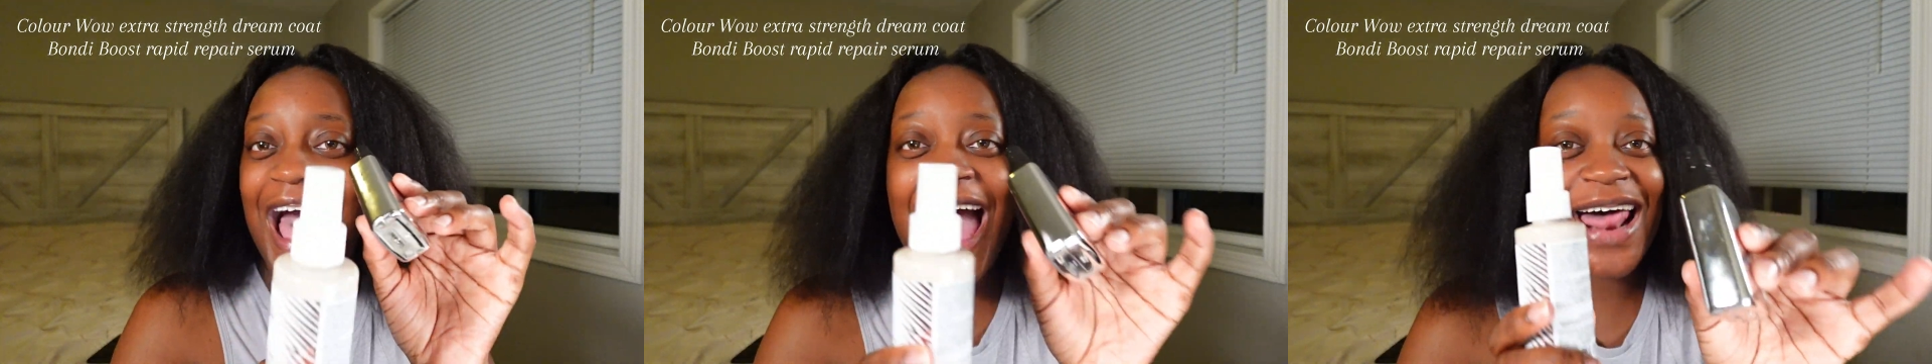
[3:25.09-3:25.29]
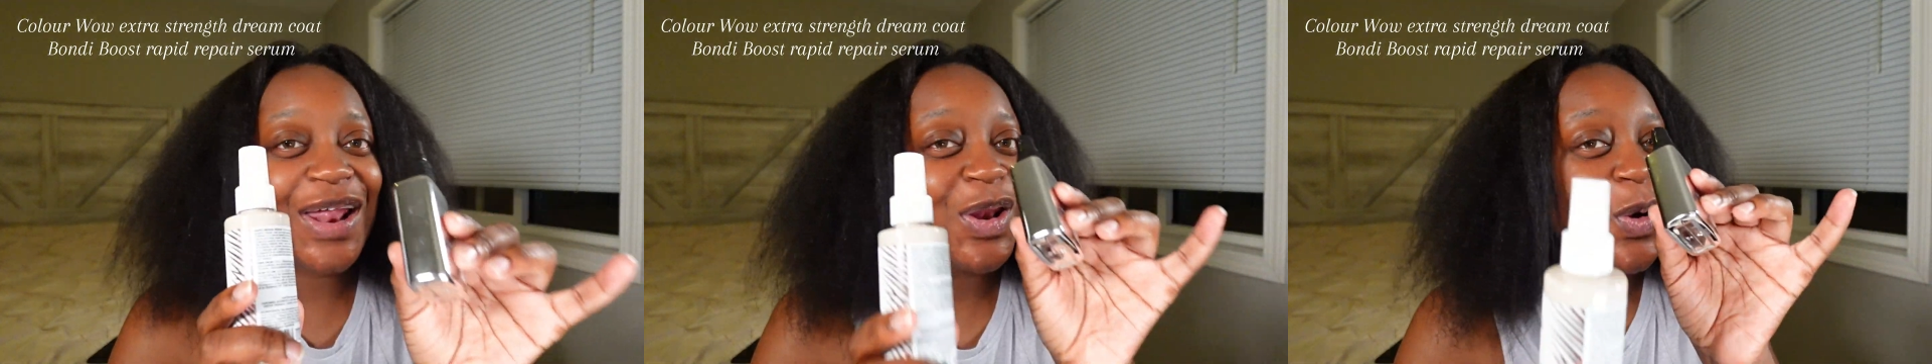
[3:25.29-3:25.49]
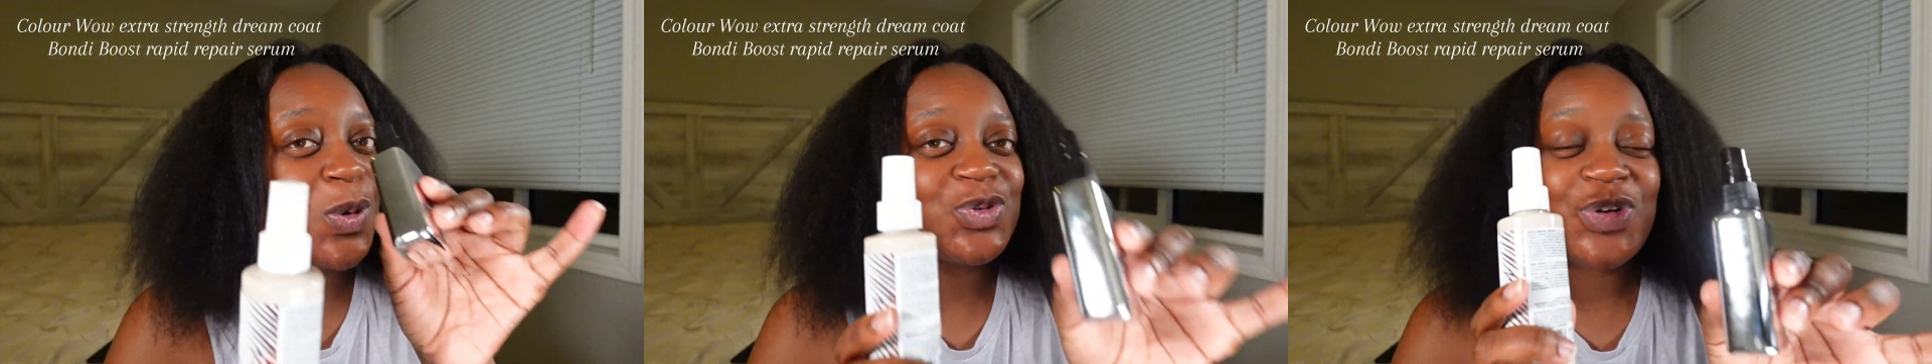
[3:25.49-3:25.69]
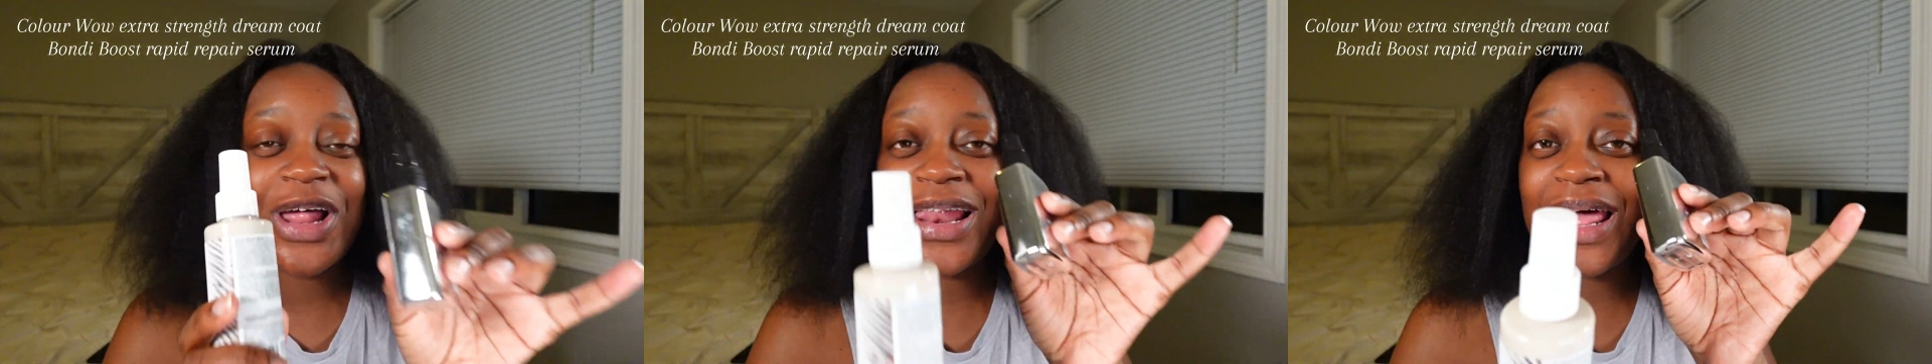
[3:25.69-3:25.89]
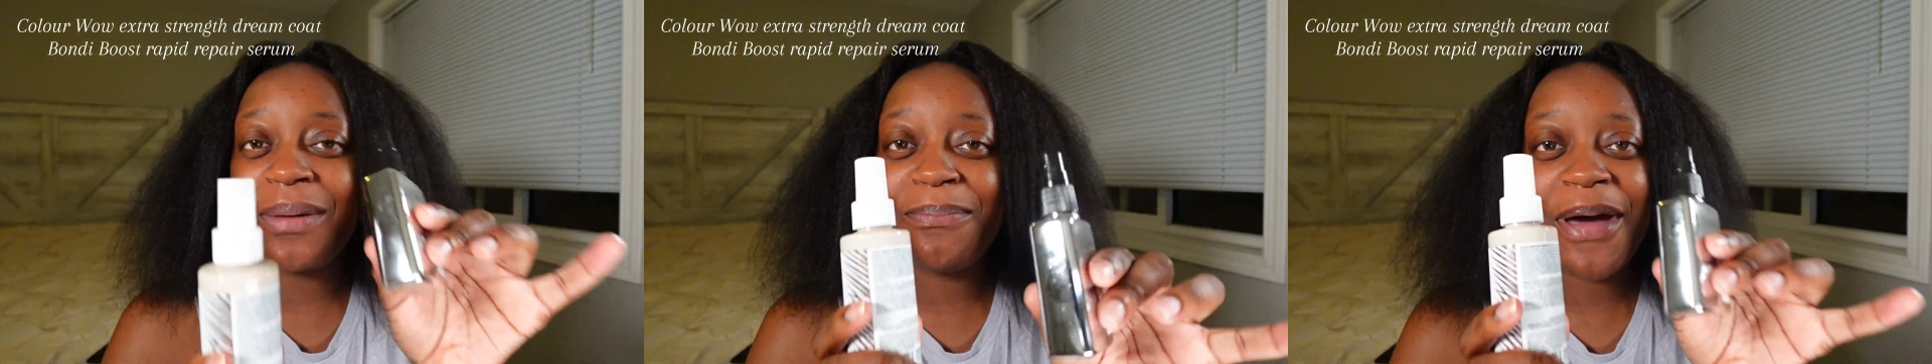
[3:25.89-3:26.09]
I don't know which one
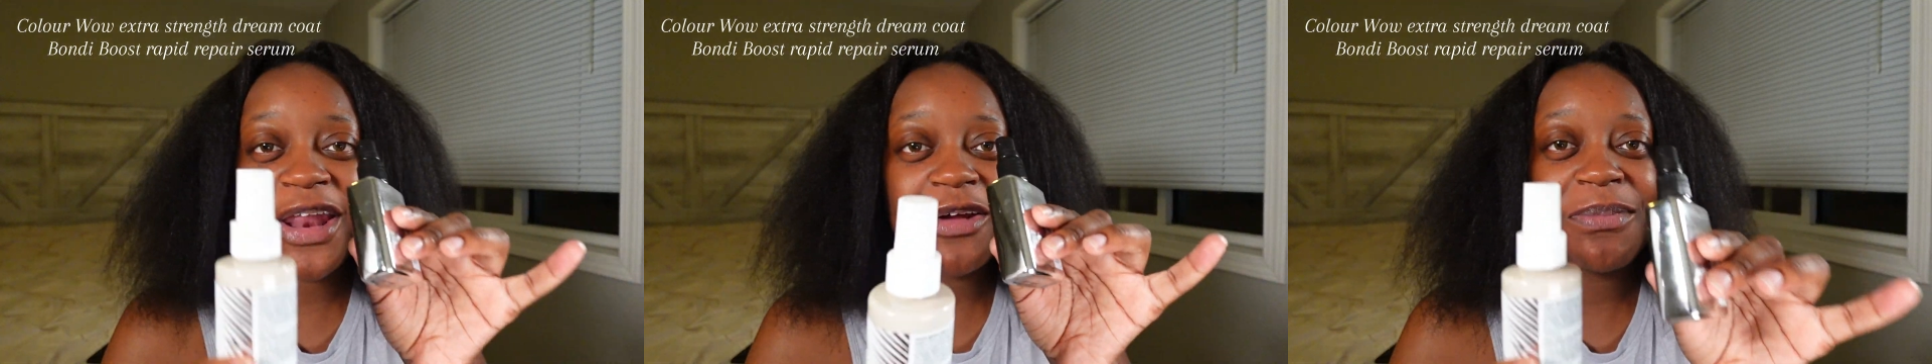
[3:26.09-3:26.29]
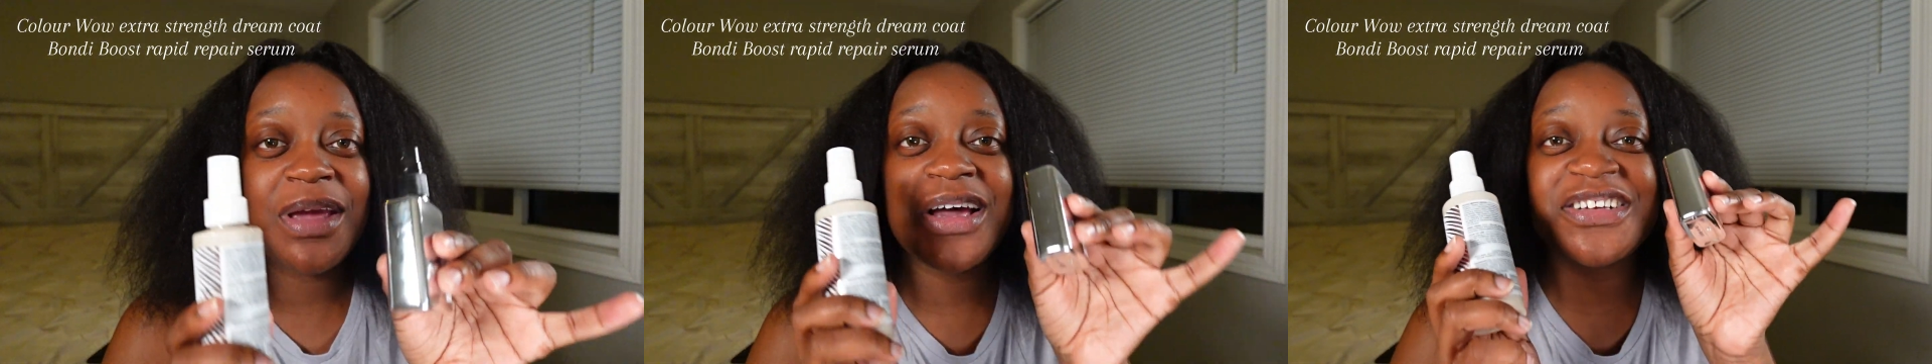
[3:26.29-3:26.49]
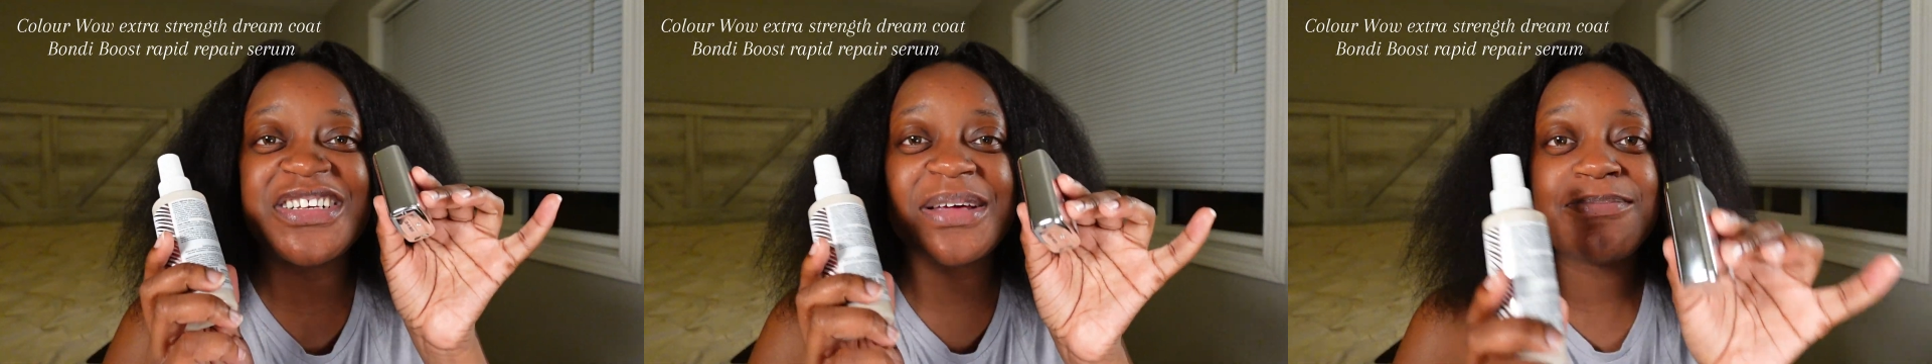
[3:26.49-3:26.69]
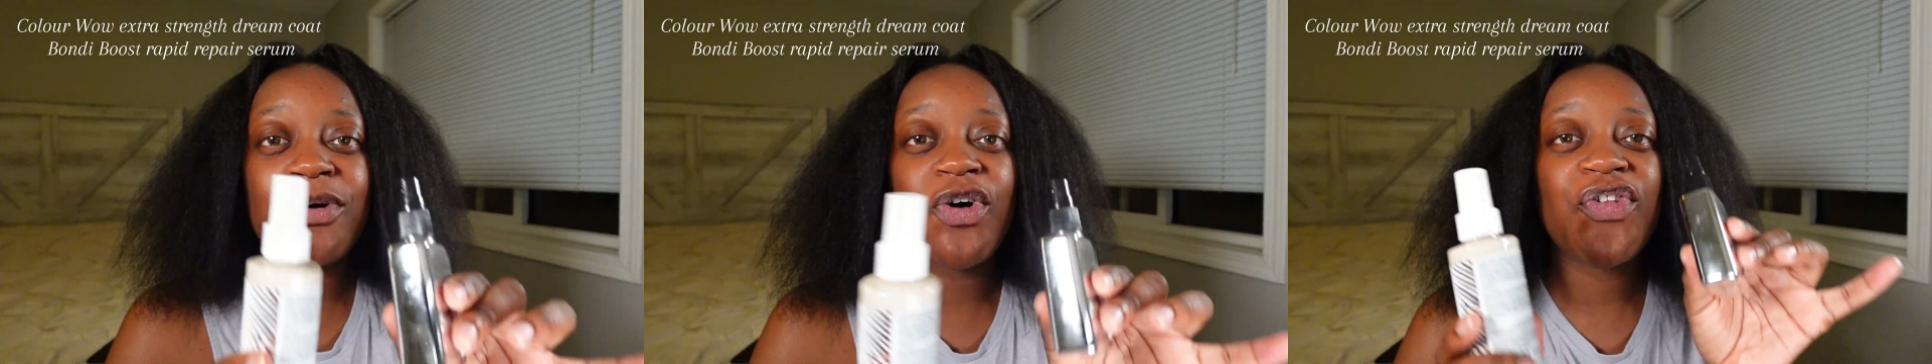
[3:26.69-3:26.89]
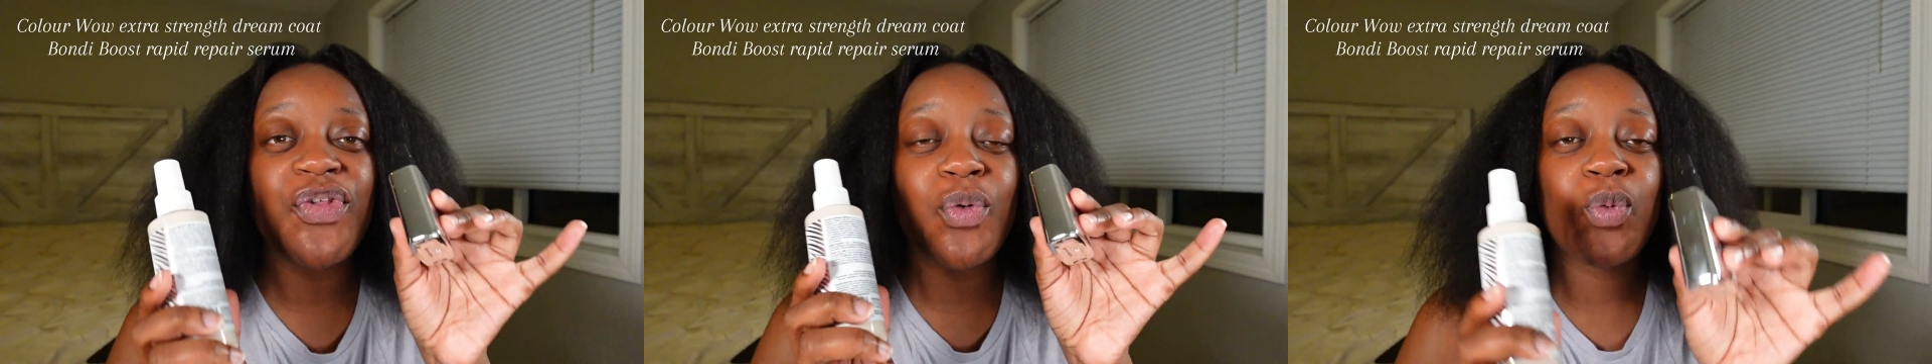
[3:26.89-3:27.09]
I like better because they
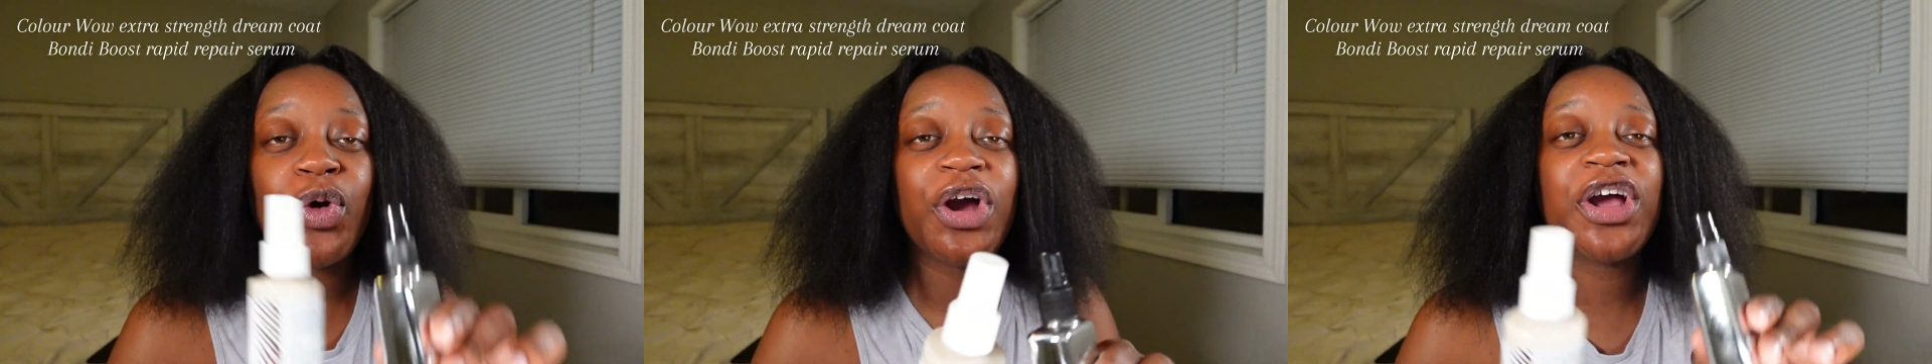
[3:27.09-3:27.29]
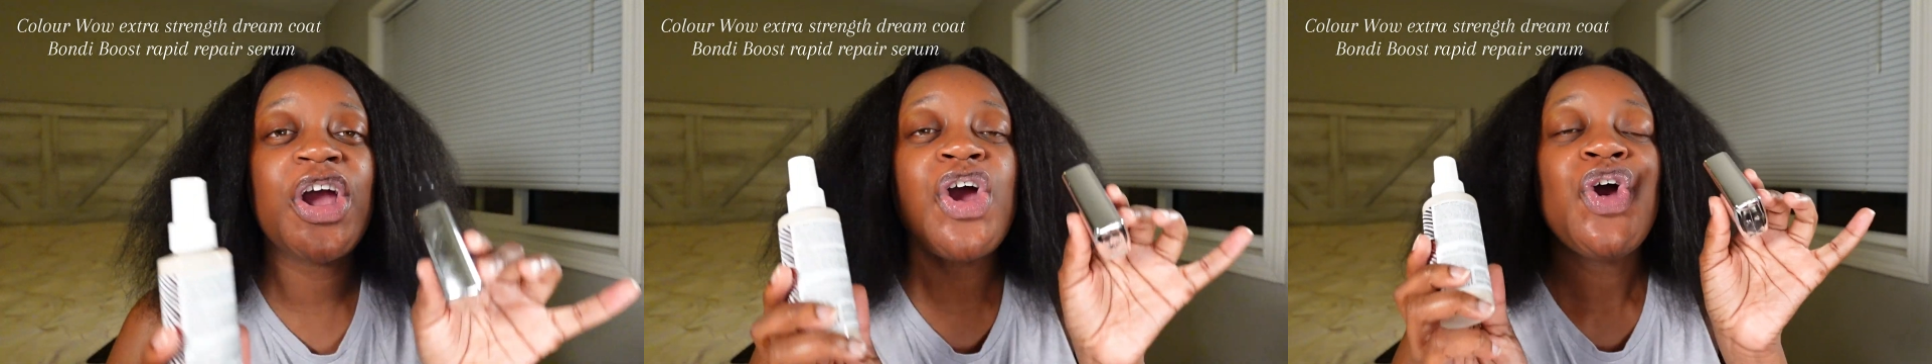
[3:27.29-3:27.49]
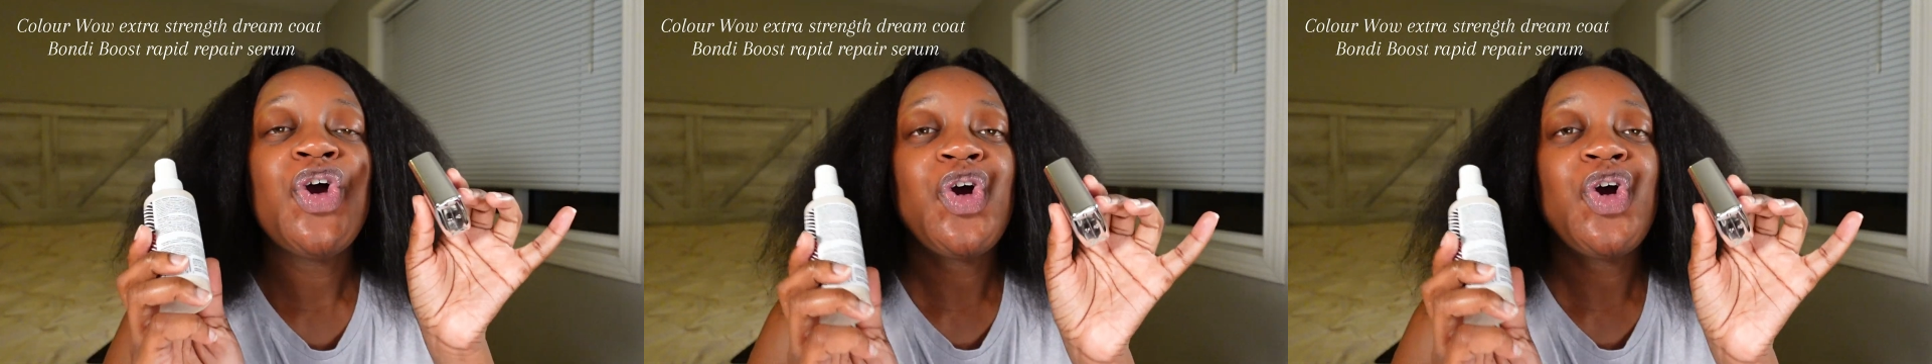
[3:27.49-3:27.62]
both work